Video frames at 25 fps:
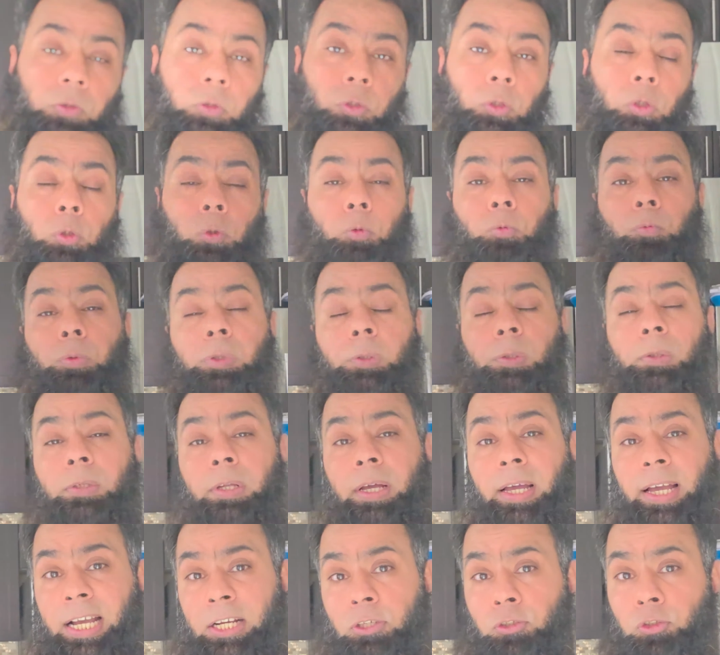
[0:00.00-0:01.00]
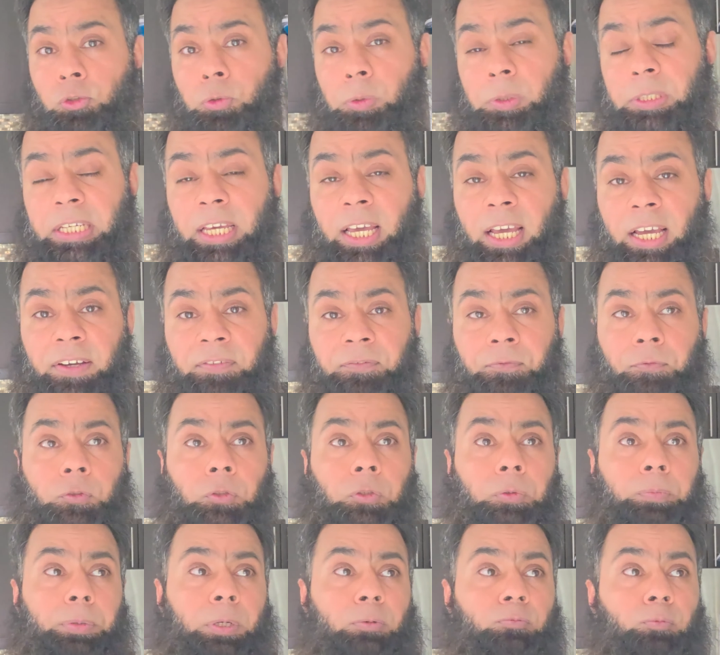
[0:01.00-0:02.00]
You will actually have
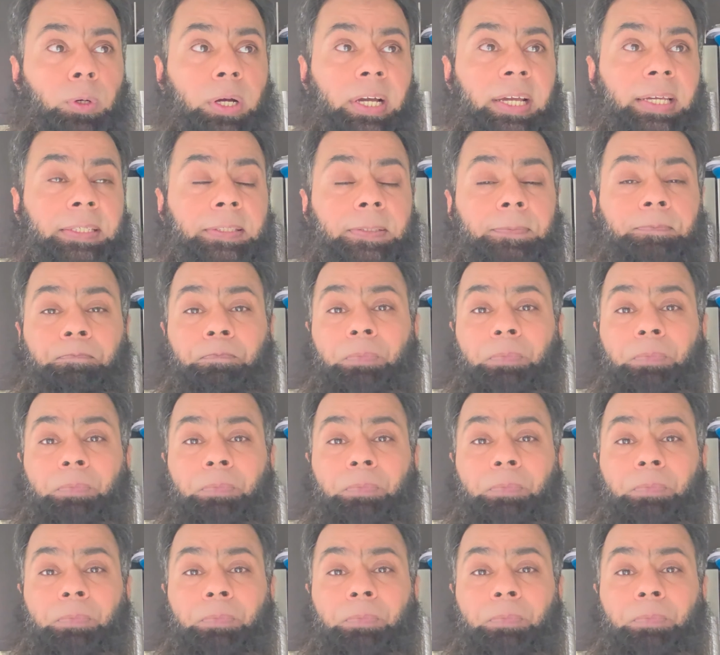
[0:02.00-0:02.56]
to provide